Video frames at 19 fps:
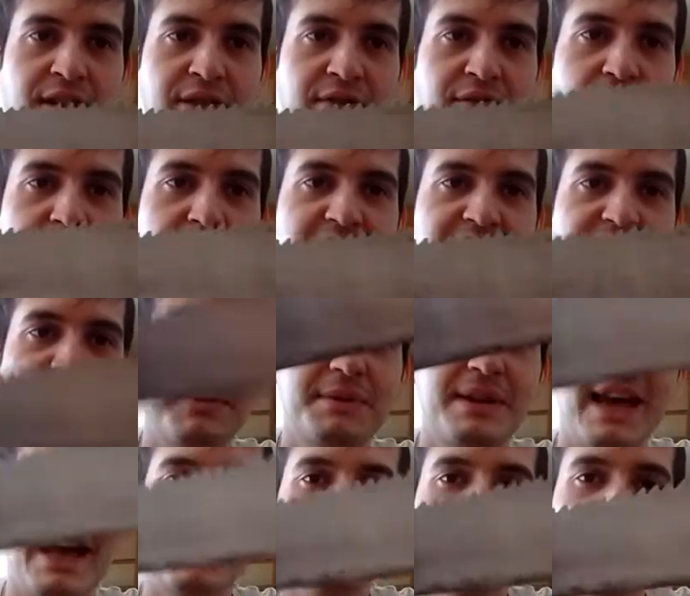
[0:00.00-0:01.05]
The hook is coming
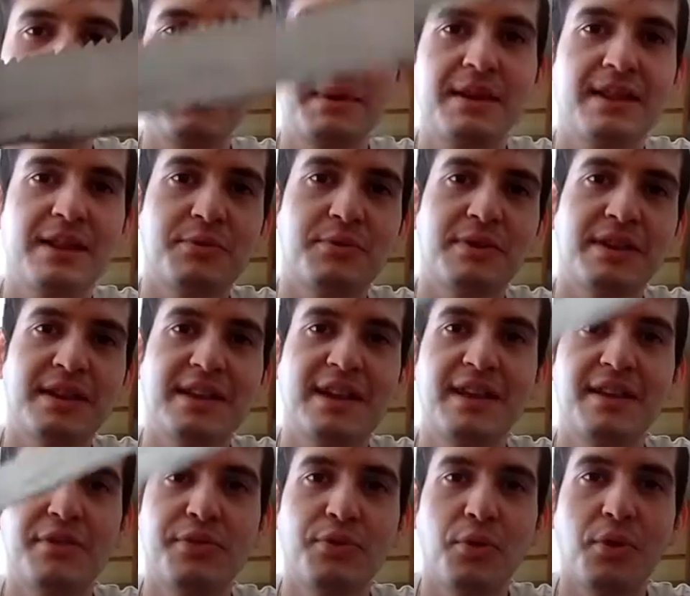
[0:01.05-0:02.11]
handy for me, like when I
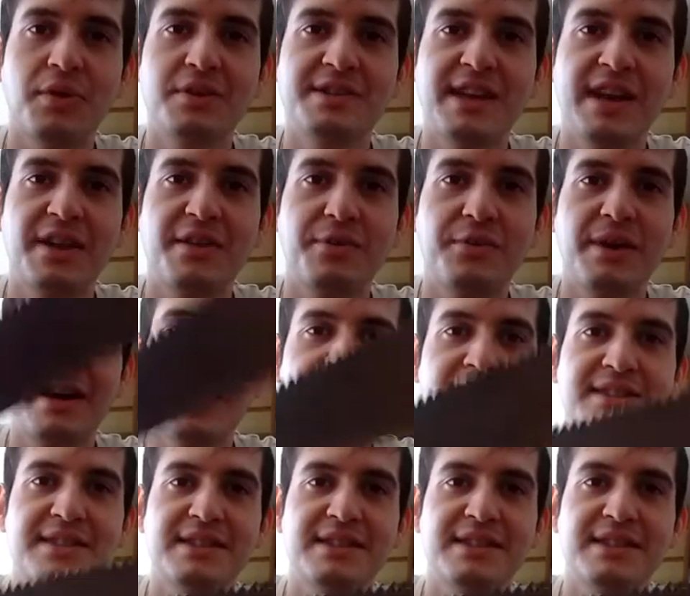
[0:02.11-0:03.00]
cut thorns out of the way, I can